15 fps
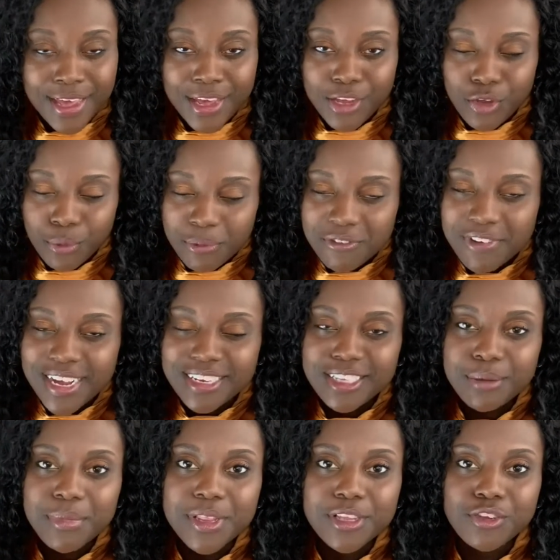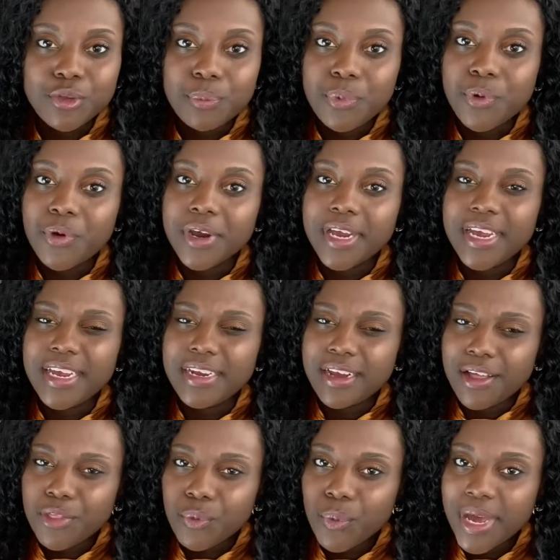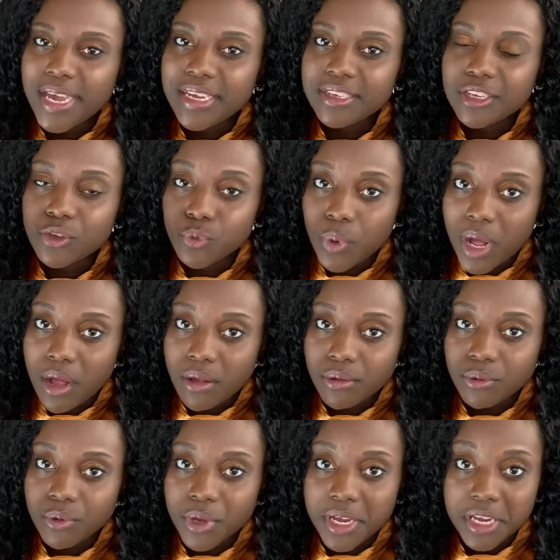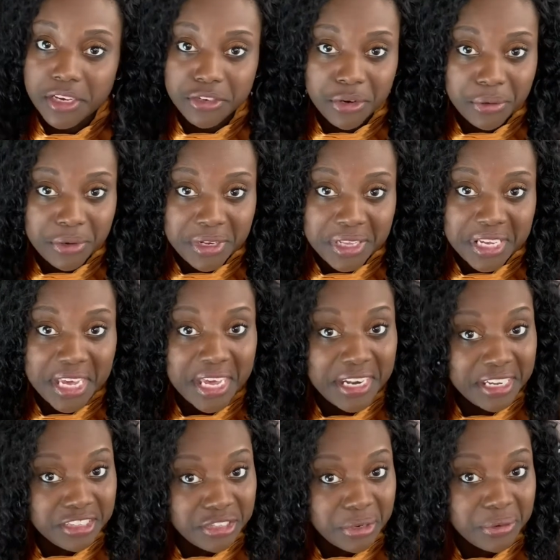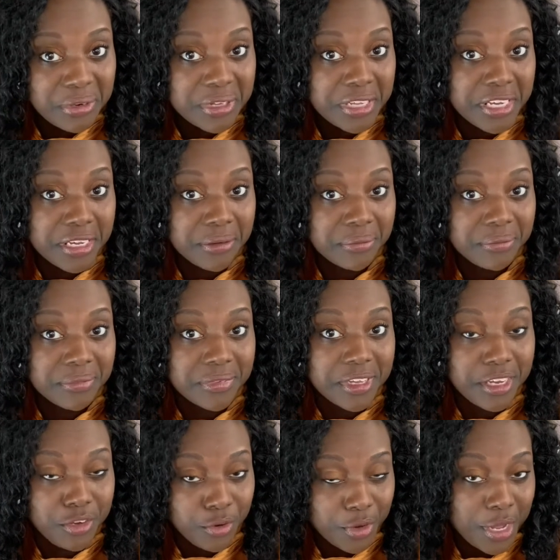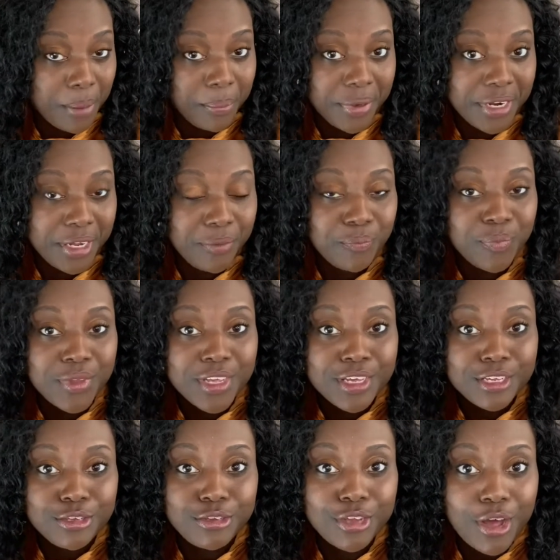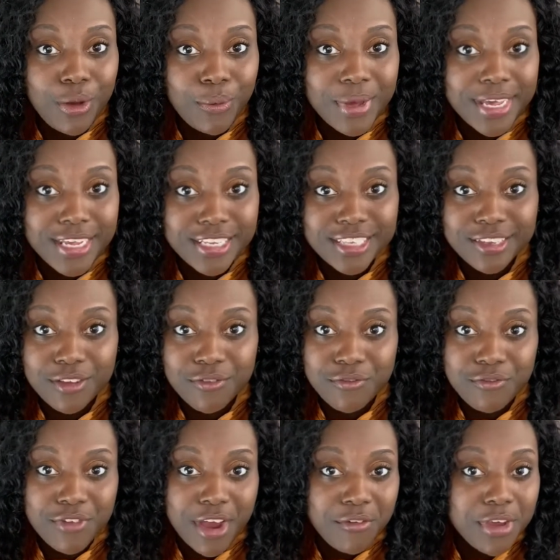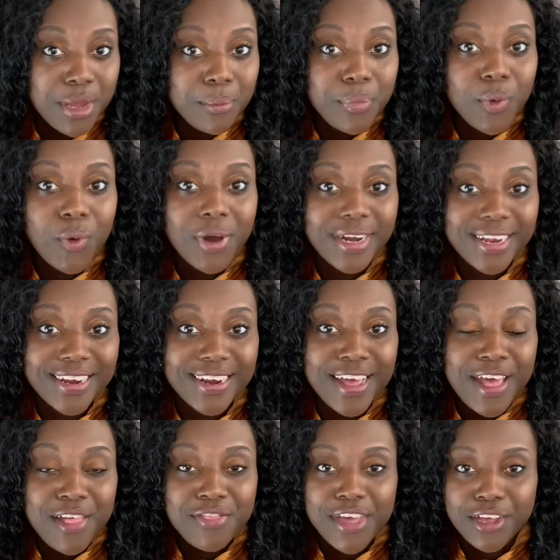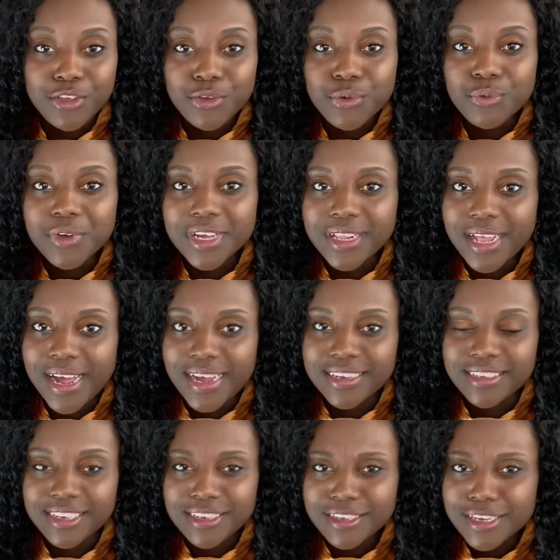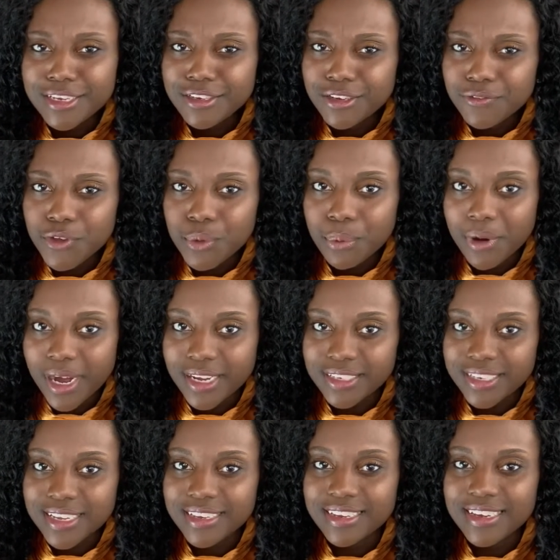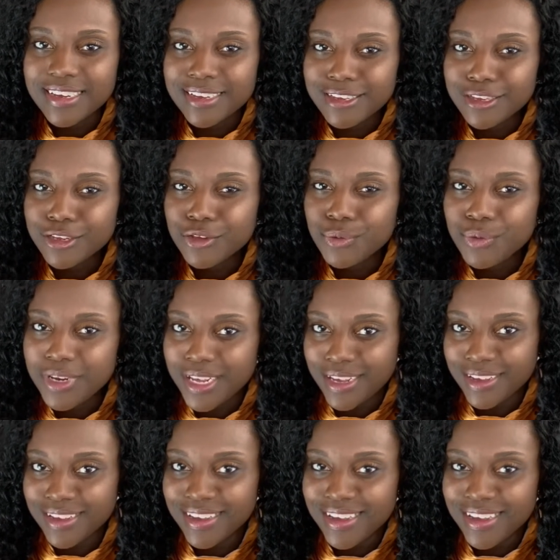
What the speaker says: He provides some other support in other ways as well, internally and externally in your company. So it's very important that you realize this interview process is unique,